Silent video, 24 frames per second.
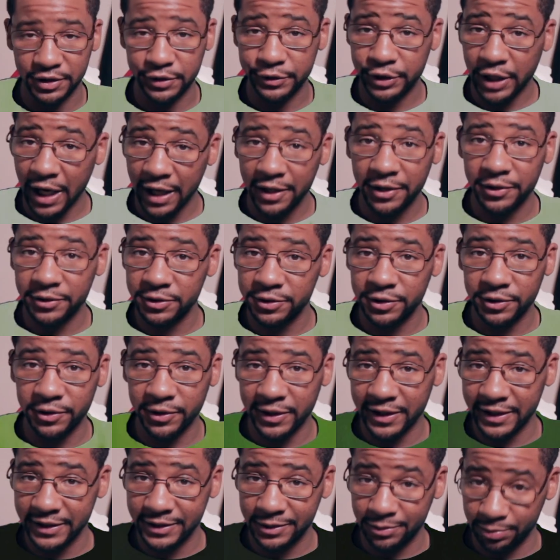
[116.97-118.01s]
Shot
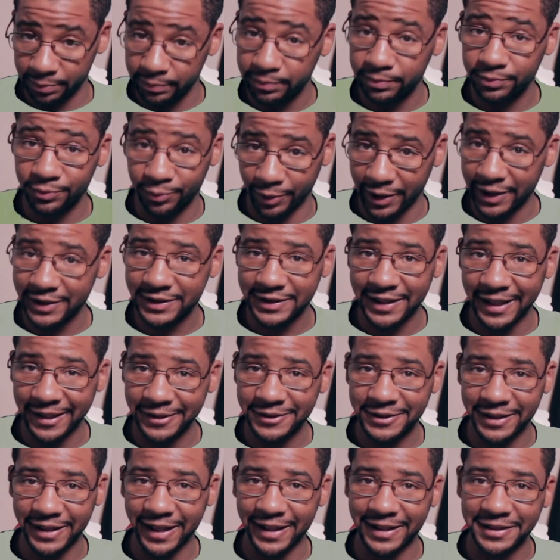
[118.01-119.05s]
Lister is what it
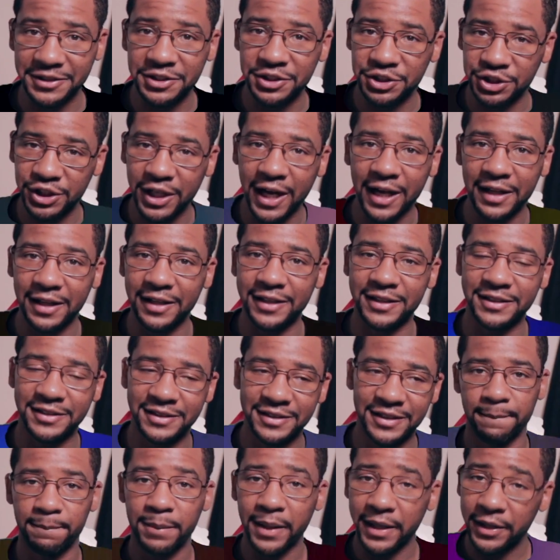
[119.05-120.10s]
sounds like. It's a shot
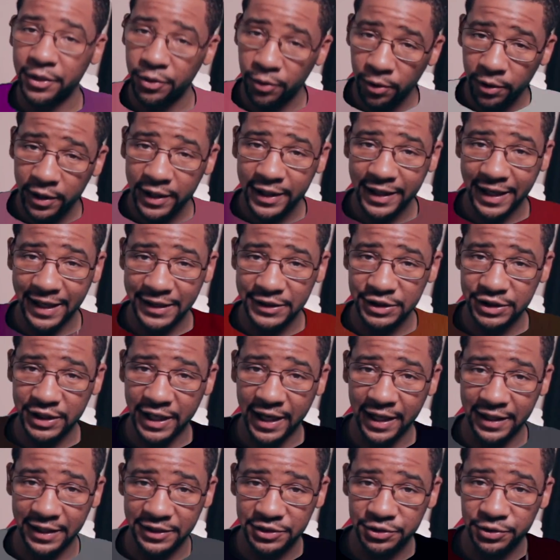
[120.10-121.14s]
list, but an organized
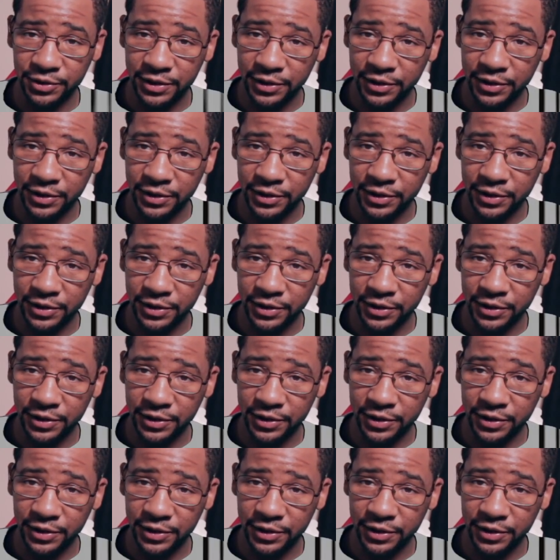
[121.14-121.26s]
shot list.